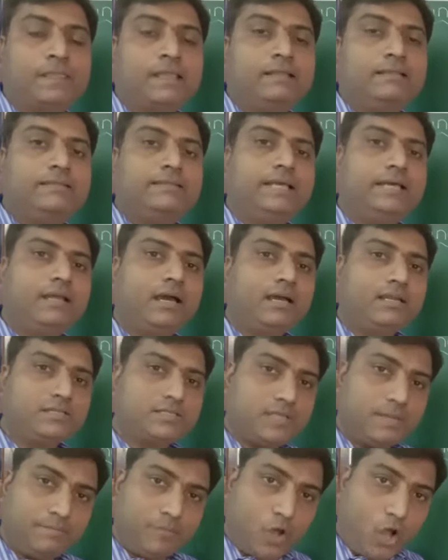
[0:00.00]
There are
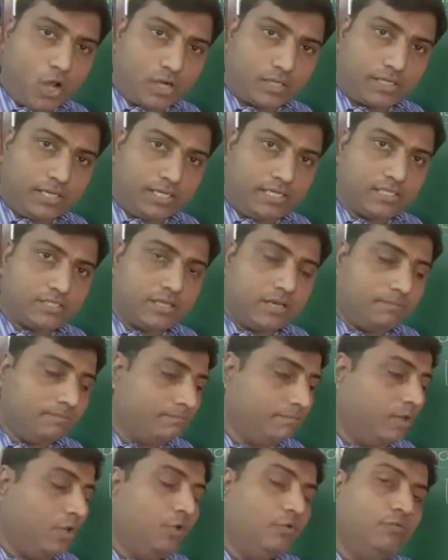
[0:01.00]
some
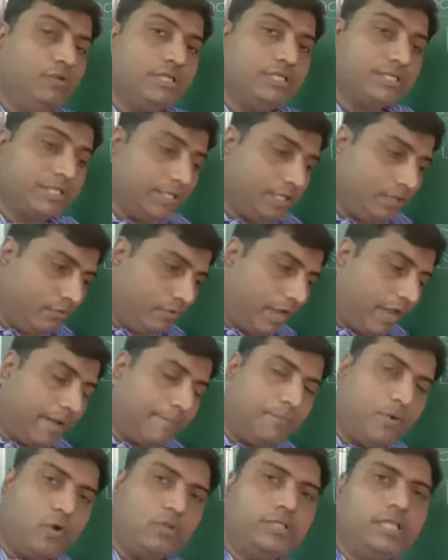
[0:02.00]
organisms which live
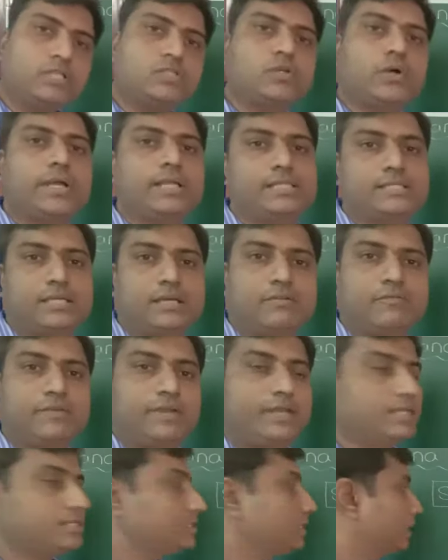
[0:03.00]
above the soil
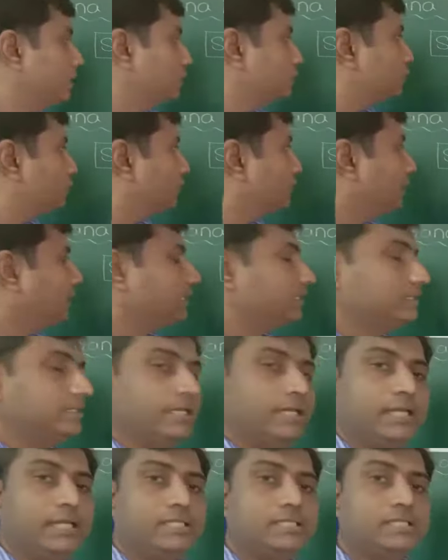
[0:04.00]
surface. So like
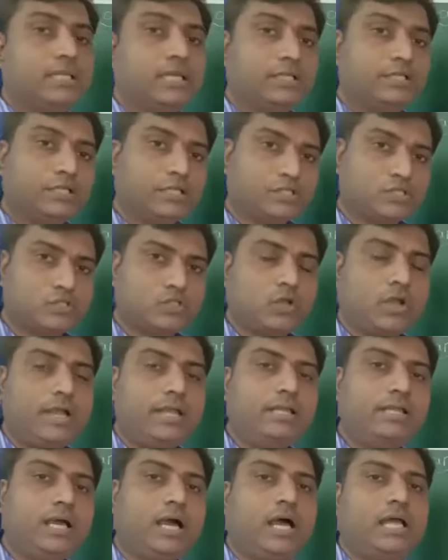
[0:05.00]
this, the
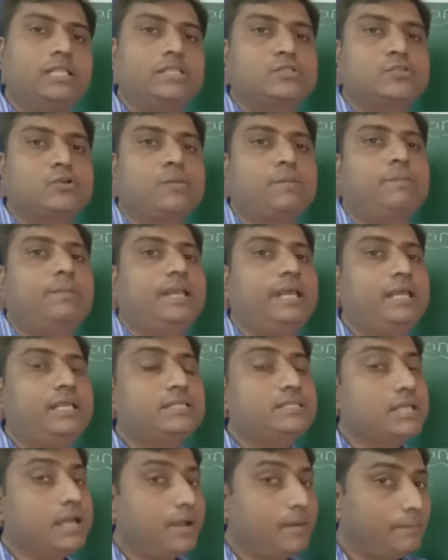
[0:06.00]
soil also
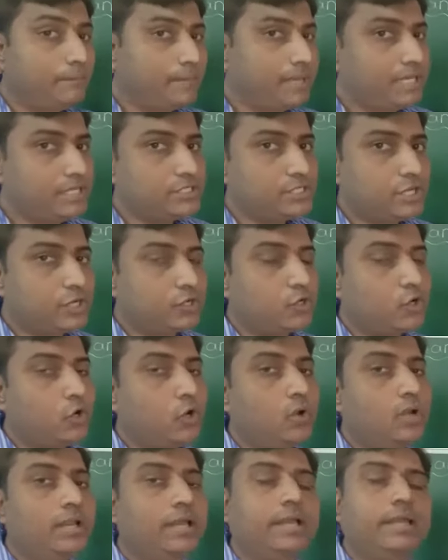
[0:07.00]
plays major
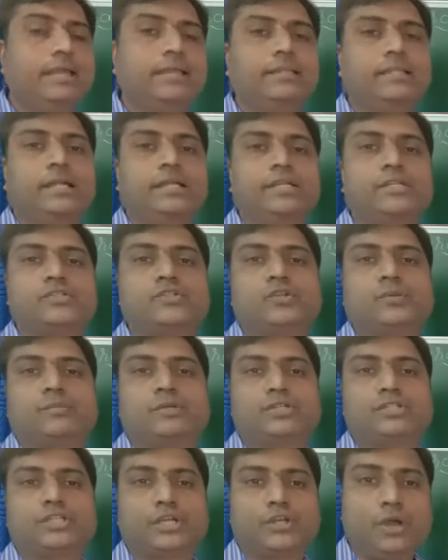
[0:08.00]
role in the
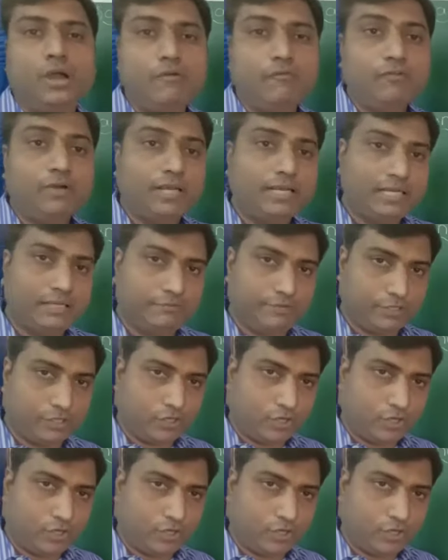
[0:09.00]
distribution of living